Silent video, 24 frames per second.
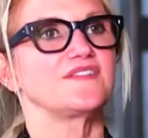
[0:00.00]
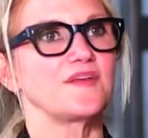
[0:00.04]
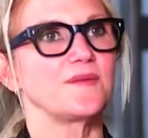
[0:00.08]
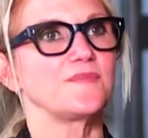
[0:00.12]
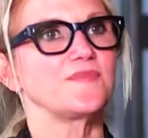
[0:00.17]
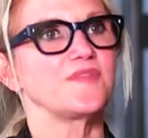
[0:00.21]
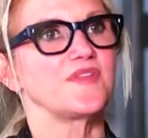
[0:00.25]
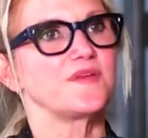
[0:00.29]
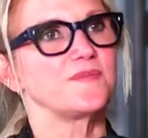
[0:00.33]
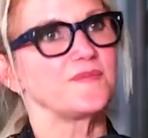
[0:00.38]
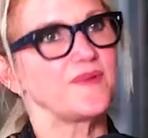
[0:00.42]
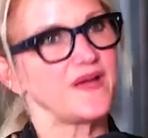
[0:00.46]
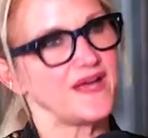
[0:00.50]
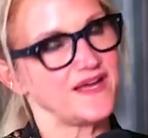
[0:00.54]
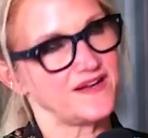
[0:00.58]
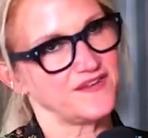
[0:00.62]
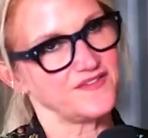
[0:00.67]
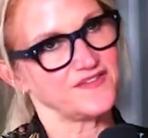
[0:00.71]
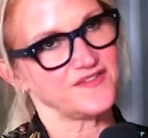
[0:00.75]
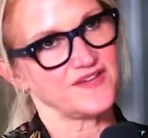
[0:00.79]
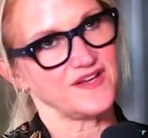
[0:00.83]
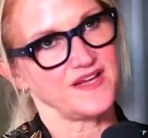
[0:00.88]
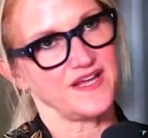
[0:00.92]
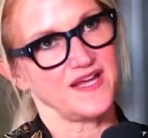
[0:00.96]
something bad
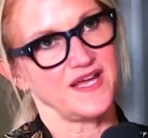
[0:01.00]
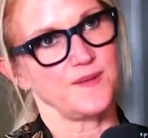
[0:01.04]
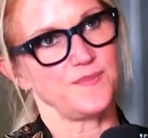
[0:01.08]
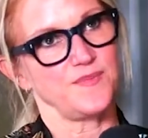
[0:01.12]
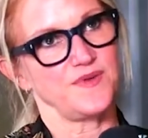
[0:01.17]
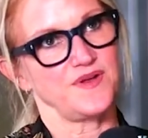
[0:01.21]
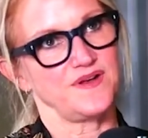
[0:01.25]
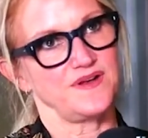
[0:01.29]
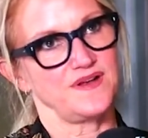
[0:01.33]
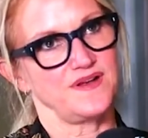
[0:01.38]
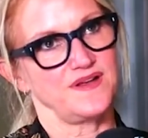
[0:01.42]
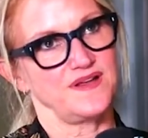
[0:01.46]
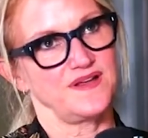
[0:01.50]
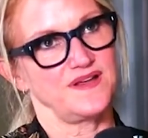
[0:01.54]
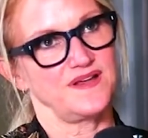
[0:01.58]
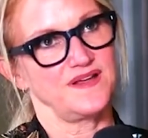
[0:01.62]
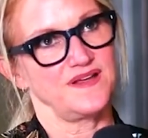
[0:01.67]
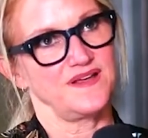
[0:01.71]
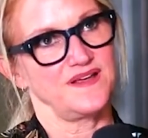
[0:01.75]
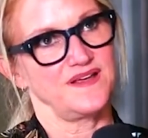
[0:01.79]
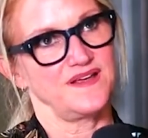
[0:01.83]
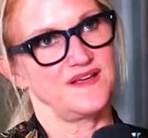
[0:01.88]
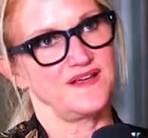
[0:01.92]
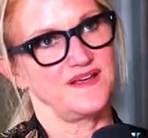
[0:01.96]
is going to happen,
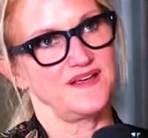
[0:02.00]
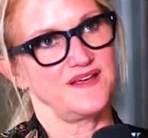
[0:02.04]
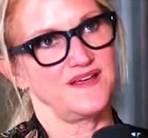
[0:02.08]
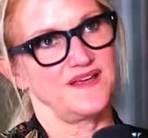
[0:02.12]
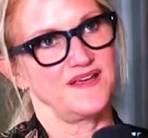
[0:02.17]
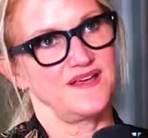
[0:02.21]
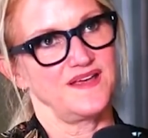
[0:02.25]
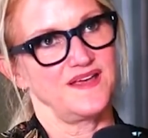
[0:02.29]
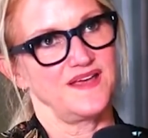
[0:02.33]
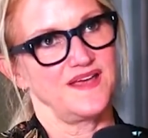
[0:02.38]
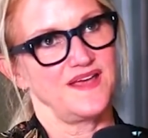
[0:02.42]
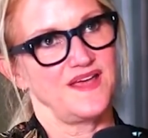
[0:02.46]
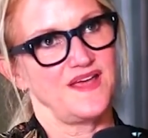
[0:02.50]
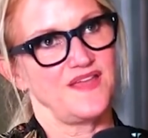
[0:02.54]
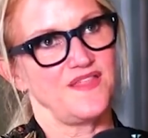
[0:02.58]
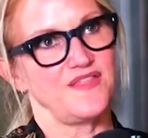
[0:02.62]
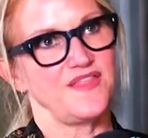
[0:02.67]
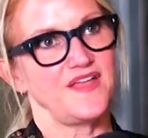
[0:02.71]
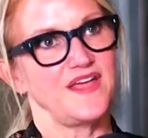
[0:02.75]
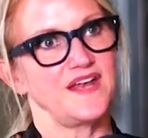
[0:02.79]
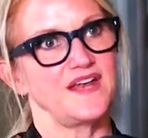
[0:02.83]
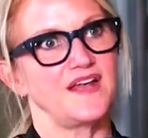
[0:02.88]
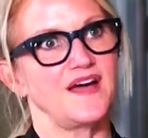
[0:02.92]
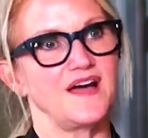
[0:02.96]

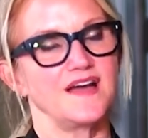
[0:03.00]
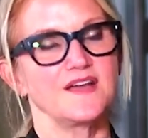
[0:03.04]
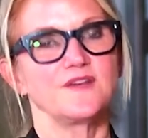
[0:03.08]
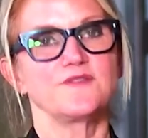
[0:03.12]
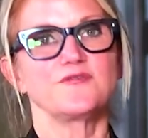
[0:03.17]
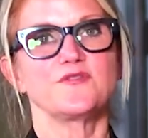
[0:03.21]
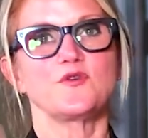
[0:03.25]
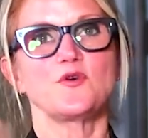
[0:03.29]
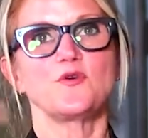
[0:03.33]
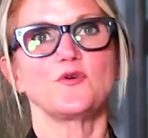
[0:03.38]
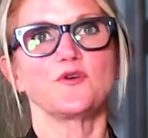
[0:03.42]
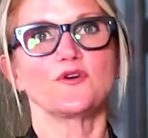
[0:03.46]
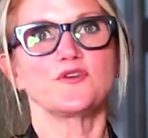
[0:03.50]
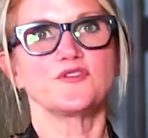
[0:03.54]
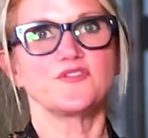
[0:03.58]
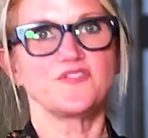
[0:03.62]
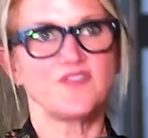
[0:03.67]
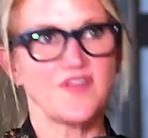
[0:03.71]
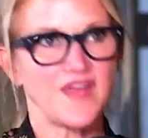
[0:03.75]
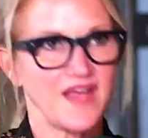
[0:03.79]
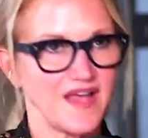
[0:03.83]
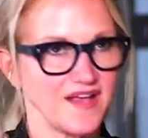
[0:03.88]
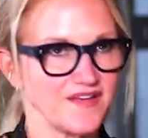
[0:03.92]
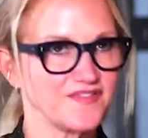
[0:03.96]
that I, of
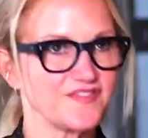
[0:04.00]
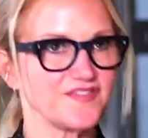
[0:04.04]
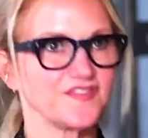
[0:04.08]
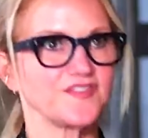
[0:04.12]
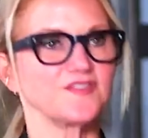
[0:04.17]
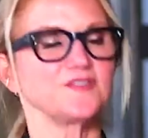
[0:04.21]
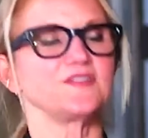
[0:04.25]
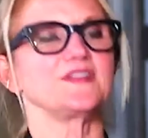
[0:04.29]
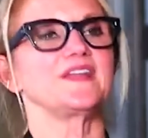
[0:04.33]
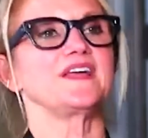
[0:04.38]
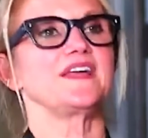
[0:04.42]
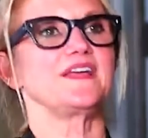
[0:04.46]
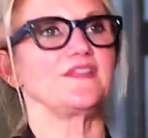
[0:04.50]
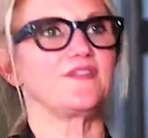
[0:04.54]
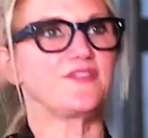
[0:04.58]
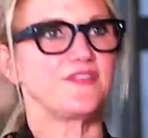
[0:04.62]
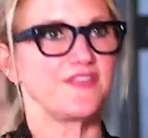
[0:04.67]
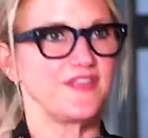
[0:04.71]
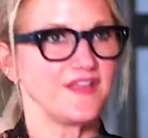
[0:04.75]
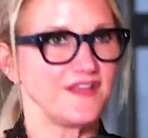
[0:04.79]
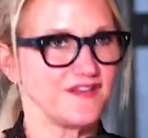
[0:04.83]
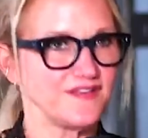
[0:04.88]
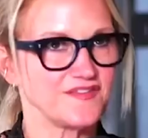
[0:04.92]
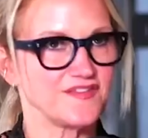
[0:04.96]
course, escalate
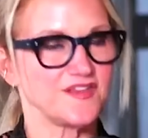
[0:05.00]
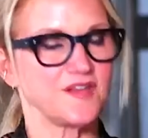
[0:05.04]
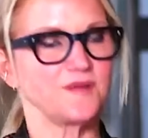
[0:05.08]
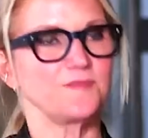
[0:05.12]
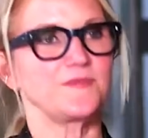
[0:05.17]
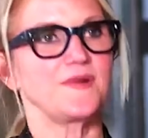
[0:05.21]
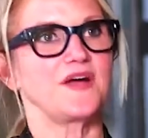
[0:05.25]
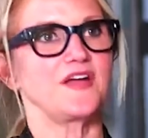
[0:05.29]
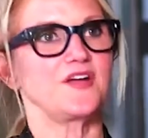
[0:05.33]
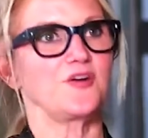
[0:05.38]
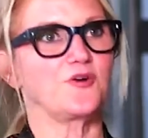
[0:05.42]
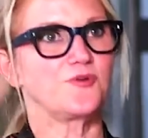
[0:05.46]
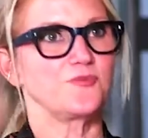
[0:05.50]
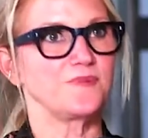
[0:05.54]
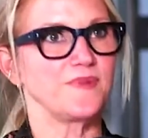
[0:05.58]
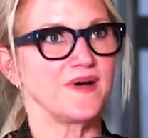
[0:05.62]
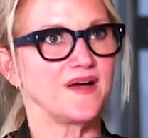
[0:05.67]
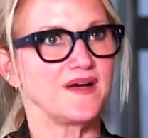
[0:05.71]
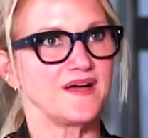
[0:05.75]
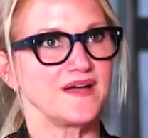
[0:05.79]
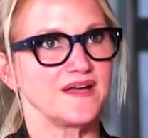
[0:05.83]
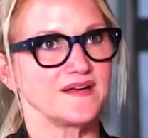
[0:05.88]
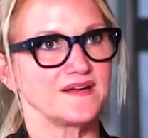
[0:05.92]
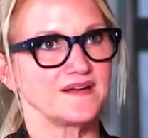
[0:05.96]
things in my own
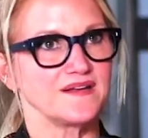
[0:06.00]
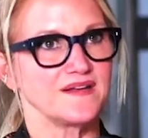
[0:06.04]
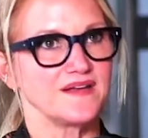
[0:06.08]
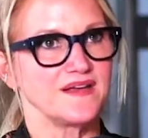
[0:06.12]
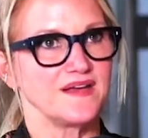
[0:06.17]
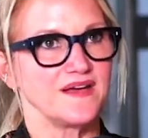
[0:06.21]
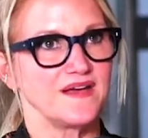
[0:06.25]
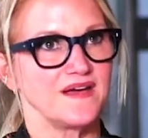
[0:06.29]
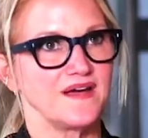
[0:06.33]
mind.